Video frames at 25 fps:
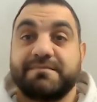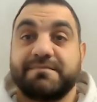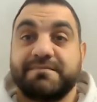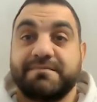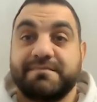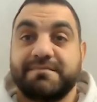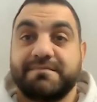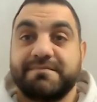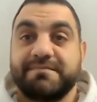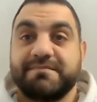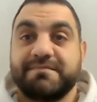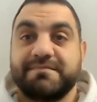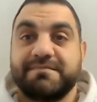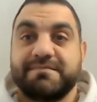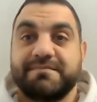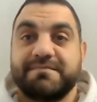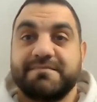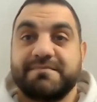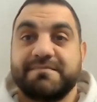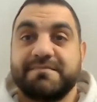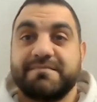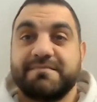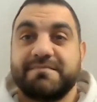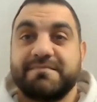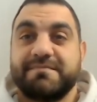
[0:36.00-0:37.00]

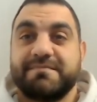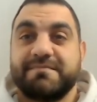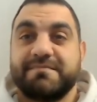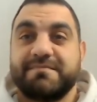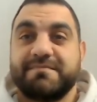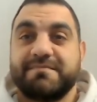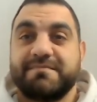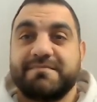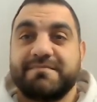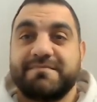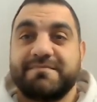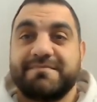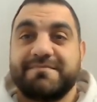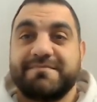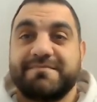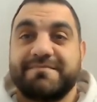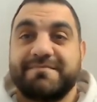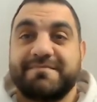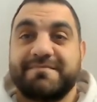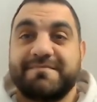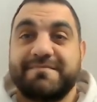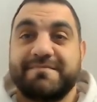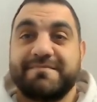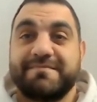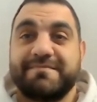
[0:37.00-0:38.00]

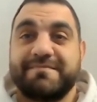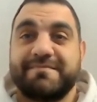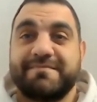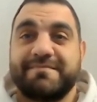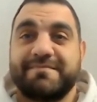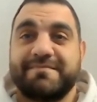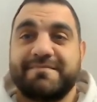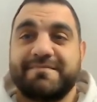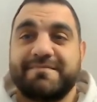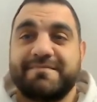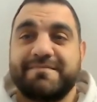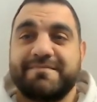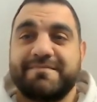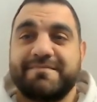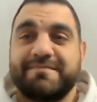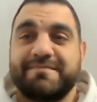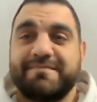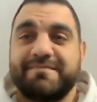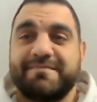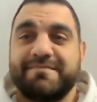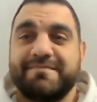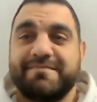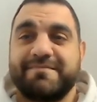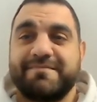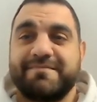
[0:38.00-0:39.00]

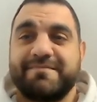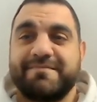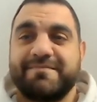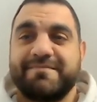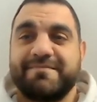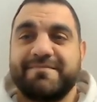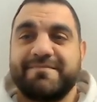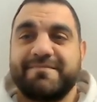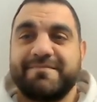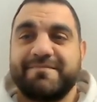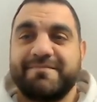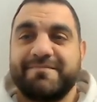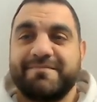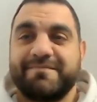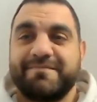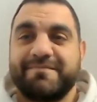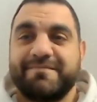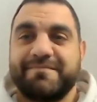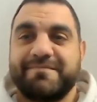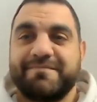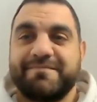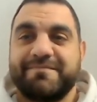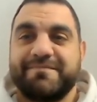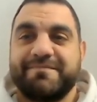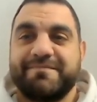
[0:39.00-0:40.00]

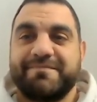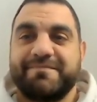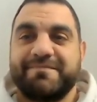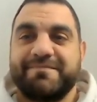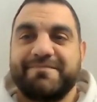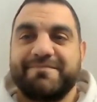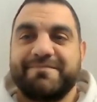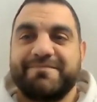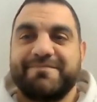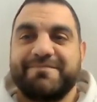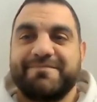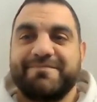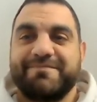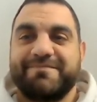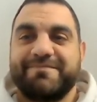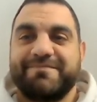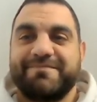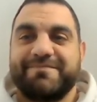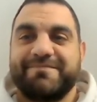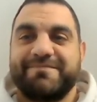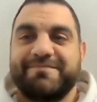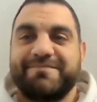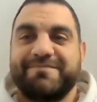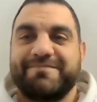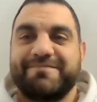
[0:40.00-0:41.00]

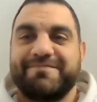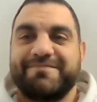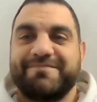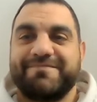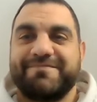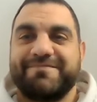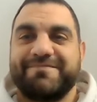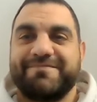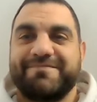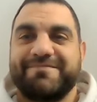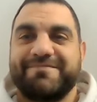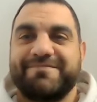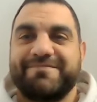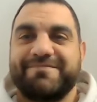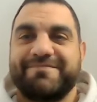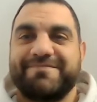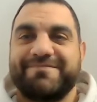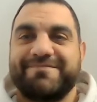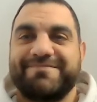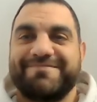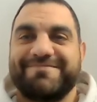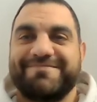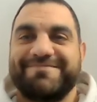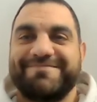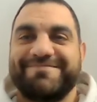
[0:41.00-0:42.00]

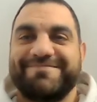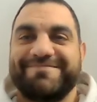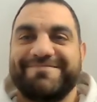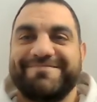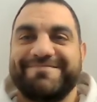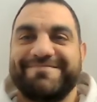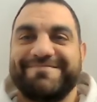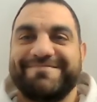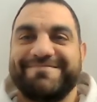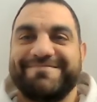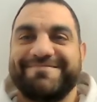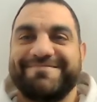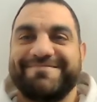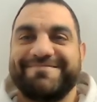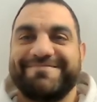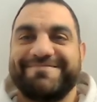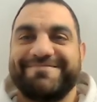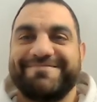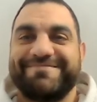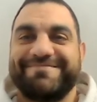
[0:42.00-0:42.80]
[no speech]